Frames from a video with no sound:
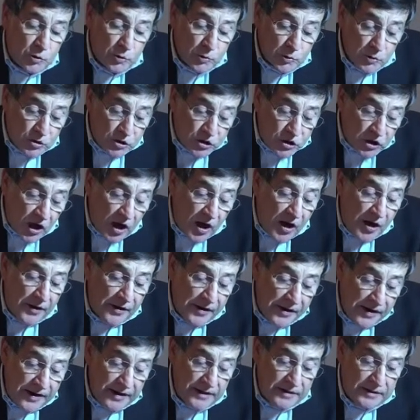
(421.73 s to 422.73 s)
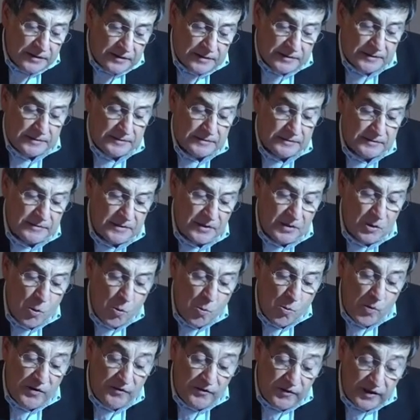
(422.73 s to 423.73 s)
to share it
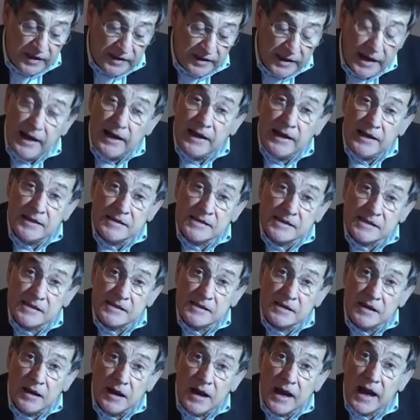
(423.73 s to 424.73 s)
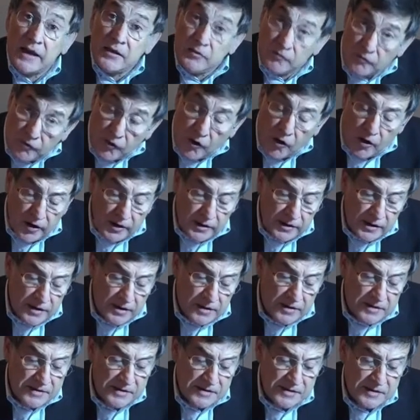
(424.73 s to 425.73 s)
with Italians and
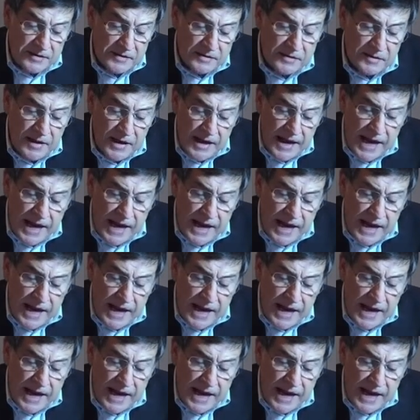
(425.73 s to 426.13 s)
foreigners,